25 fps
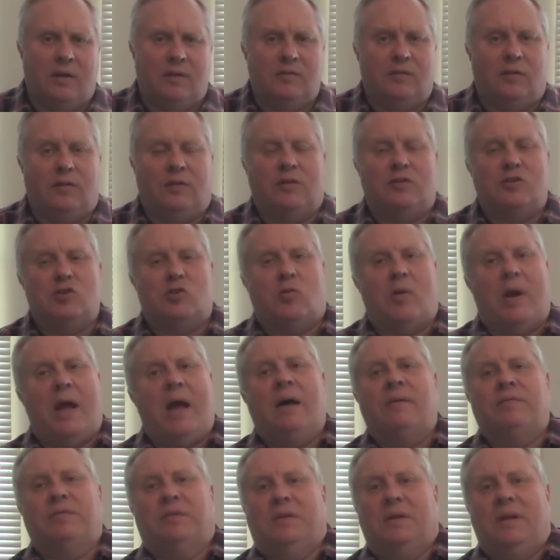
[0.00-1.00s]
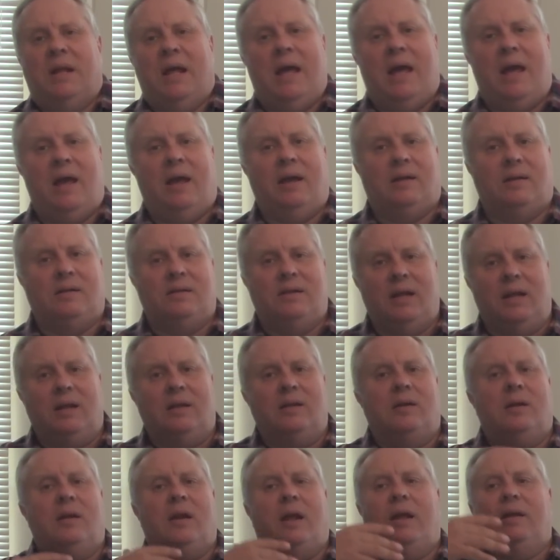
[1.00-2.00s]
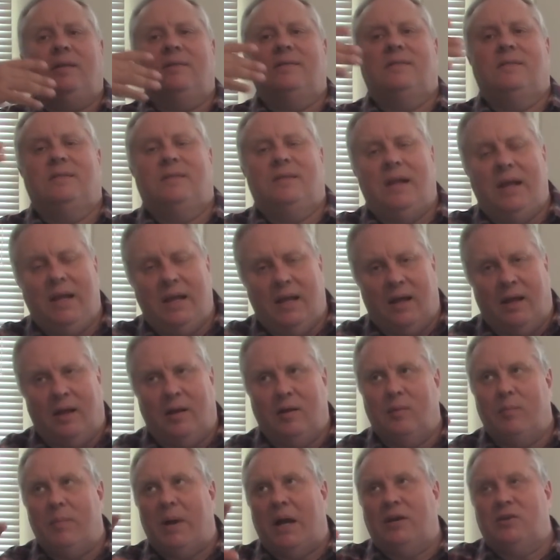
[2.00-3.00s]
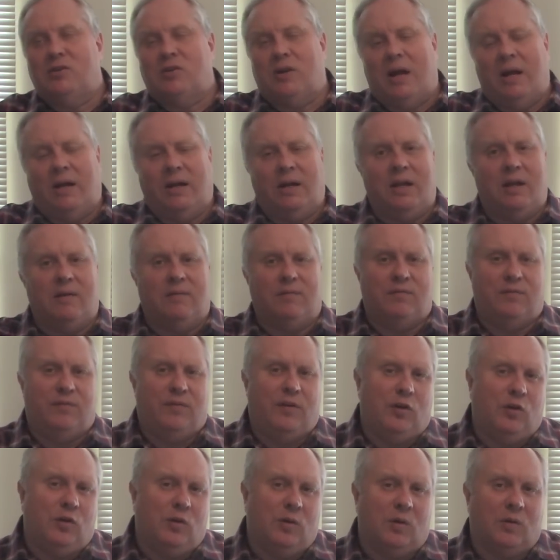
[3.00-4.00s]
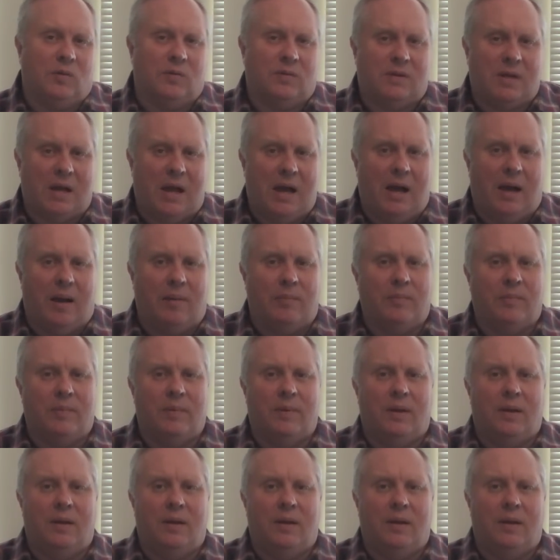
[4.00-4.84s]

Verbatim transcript: So the giraffe's neck didn't extend by trying to get food on top.